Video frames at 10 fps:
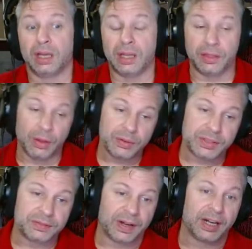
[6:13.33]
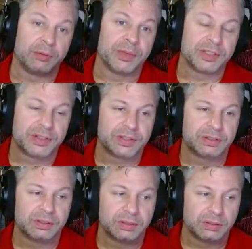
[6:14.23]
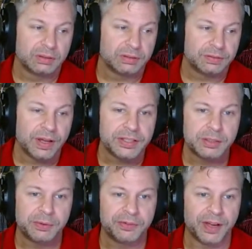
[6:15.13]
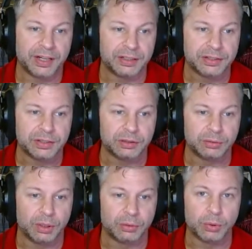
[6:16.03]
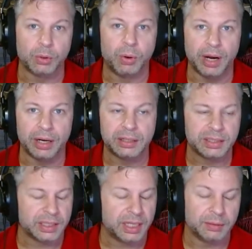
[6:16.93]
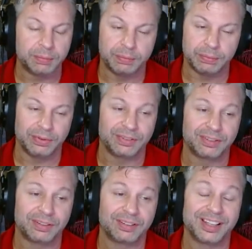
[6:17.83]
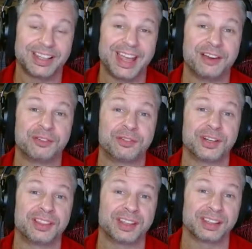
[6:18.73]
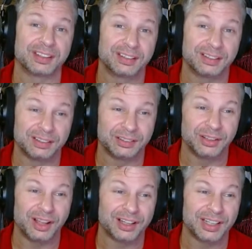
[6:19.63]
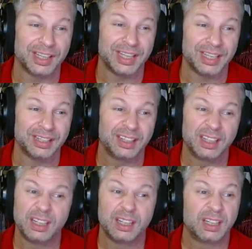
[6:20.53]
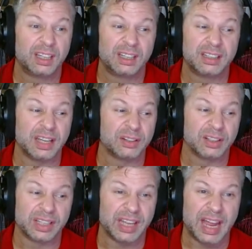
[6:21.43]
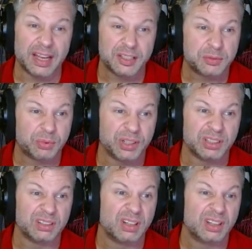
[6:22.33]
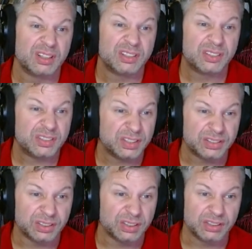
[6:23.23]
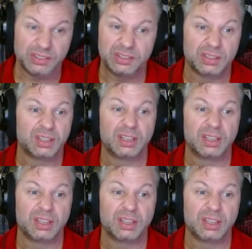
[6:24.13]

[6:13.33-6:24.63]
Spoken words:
In those environments, foster providers are required to keep like everything under lock and key, down to like aspirin, scissors,